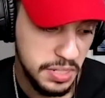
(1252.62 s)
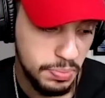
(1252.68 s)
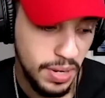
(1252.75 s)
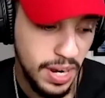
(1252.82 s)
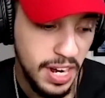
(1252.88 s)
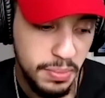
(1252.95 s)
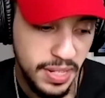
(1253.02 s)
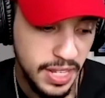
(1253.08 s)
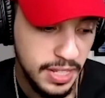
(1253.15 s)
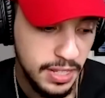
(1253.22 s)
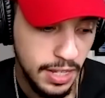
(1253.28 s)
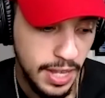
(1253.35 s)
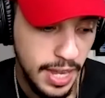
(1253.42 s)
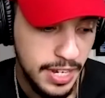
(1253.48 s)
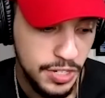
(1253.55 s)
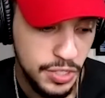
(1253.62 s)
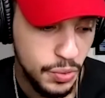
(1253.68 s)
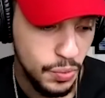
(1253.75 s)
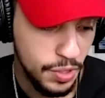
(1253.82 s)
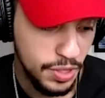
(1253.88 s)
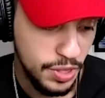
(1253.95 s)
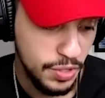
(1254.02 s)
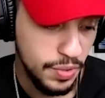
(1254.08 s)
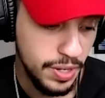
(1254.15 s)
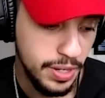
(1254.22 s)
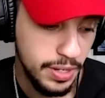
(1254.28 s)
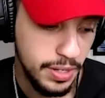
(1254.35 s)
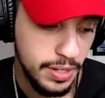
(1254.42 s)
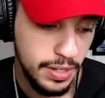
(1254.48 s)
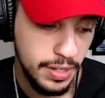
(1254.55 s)
probably been like the last 2 or
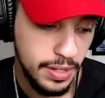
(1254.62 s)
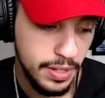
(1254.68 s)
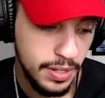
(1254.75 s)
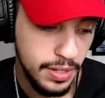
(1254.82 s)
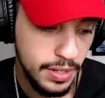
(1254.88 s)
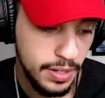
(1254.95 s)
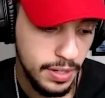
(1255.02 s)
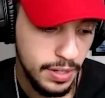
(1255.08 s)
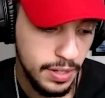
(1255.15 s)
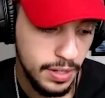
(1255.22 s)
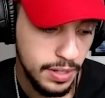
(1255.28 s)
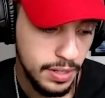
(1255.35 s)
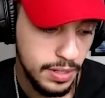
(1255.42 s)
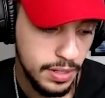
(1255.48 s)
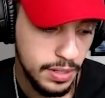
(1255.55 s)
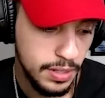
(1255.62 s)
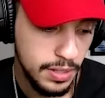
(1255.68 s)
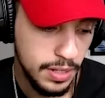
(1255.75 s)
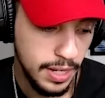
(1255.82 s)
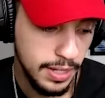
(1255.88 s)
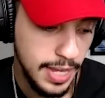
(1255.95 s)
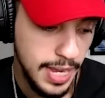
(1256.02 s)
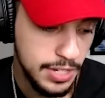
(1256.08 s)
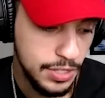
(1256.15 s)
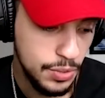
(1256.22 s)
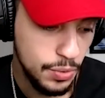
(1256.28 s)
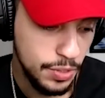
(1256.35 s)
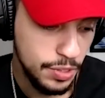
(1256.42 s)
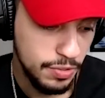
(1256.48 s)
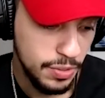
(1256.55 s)
3, like last
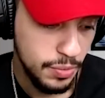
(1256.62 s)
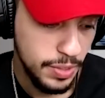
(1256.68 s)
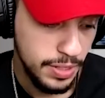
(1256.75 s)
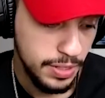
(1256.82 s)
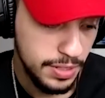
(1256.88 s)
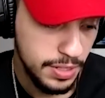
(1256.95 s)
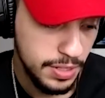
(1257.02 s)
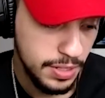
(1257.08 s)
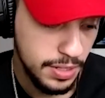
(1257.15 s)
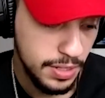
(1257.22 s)
2 or 3 weeks.